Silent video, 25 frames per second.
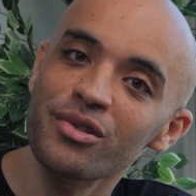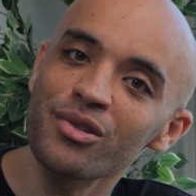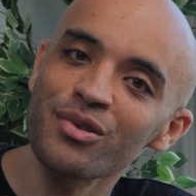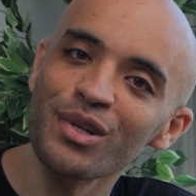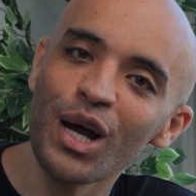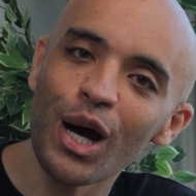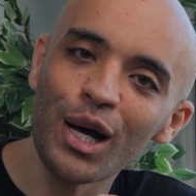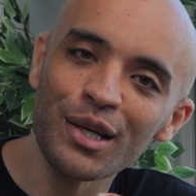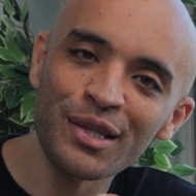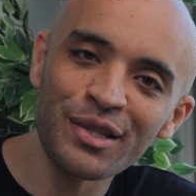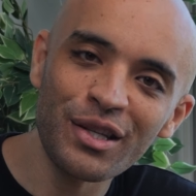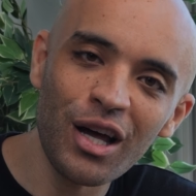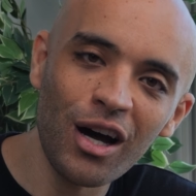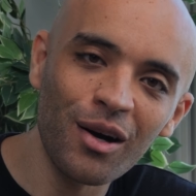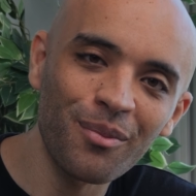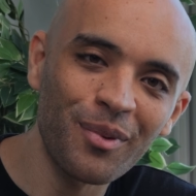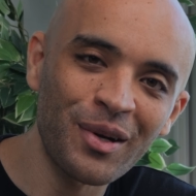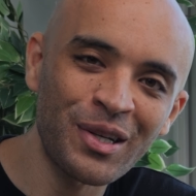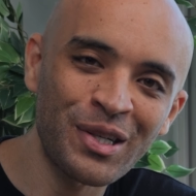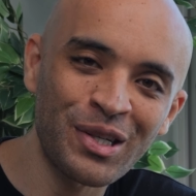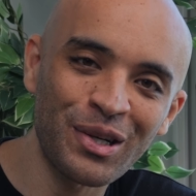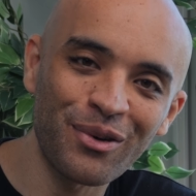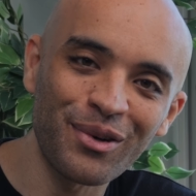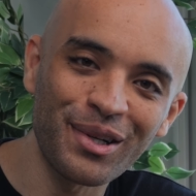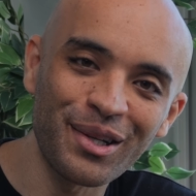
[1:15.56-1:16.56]
do not stop
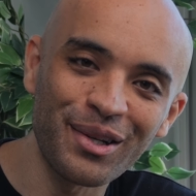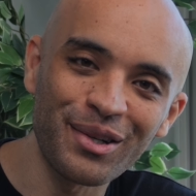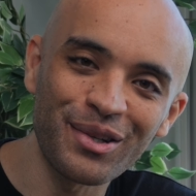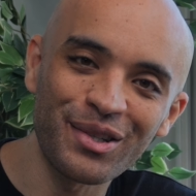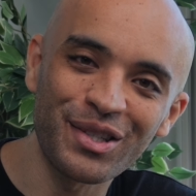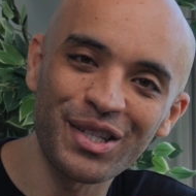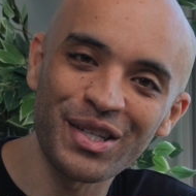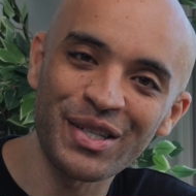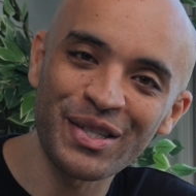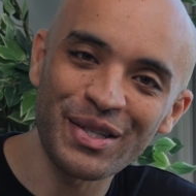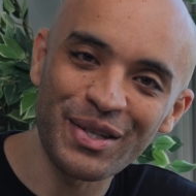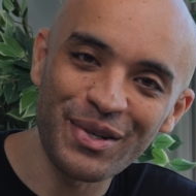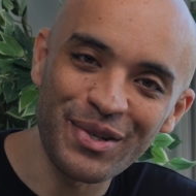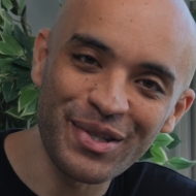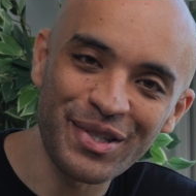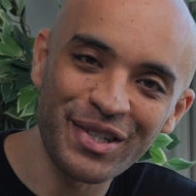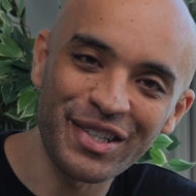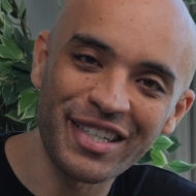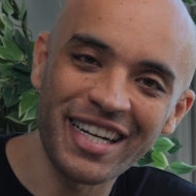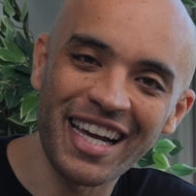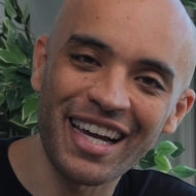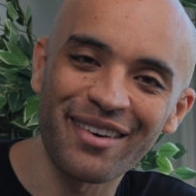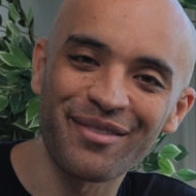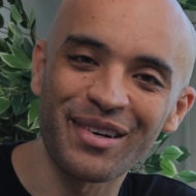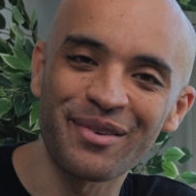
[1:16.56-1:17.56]
at showing you just
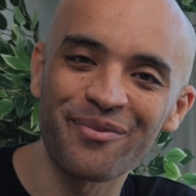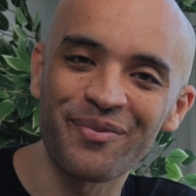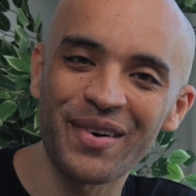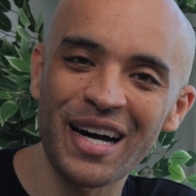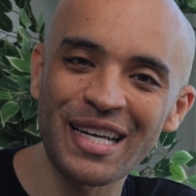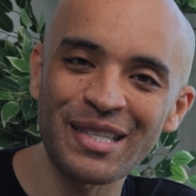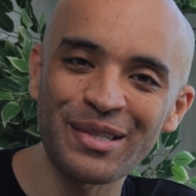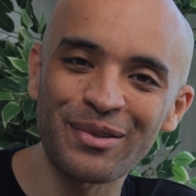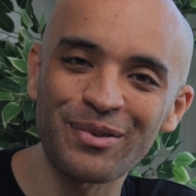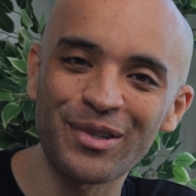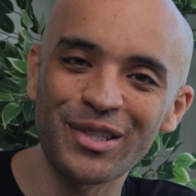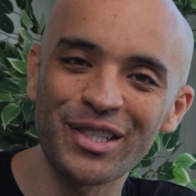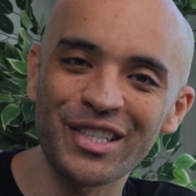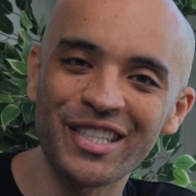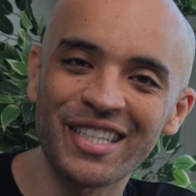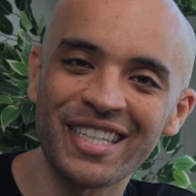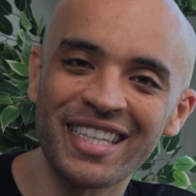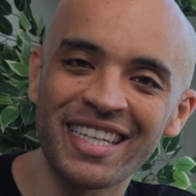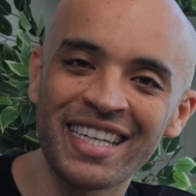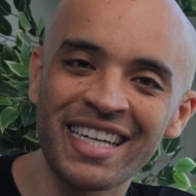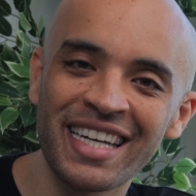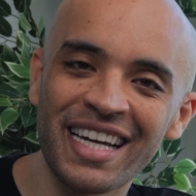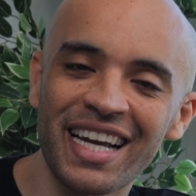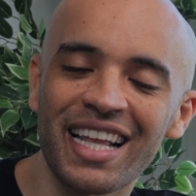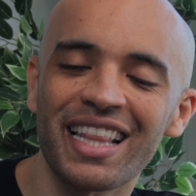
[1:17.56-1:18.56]
username and password.
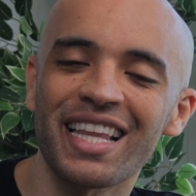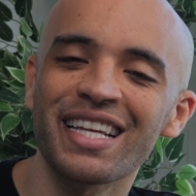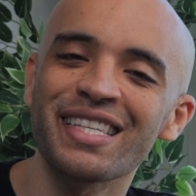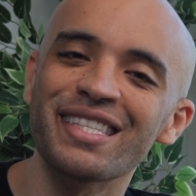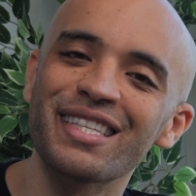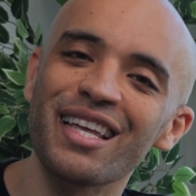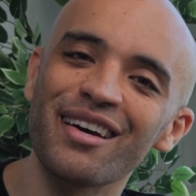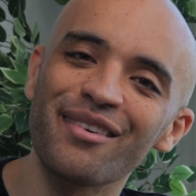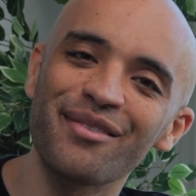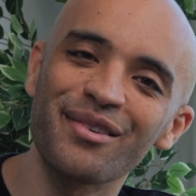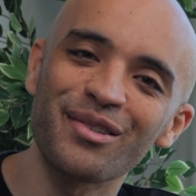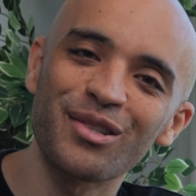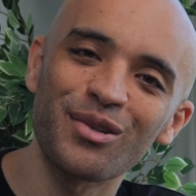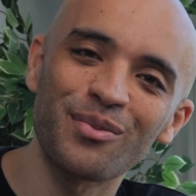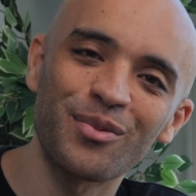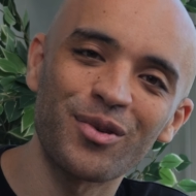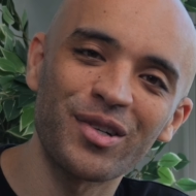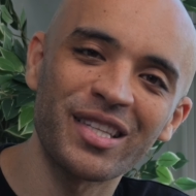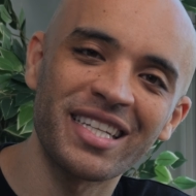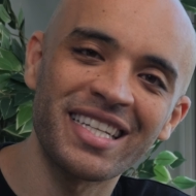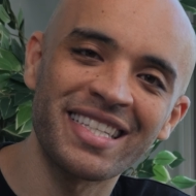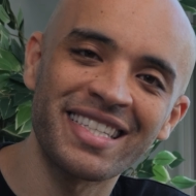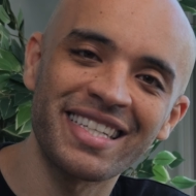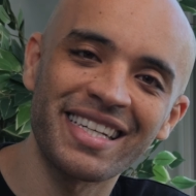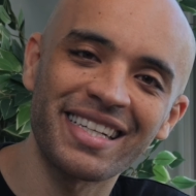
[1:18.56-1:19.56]
Let's dive into more
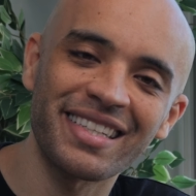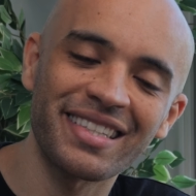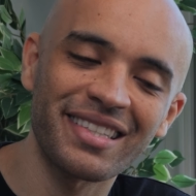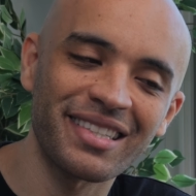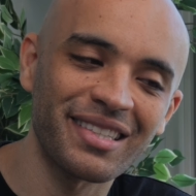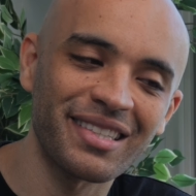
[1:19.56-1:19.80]
details.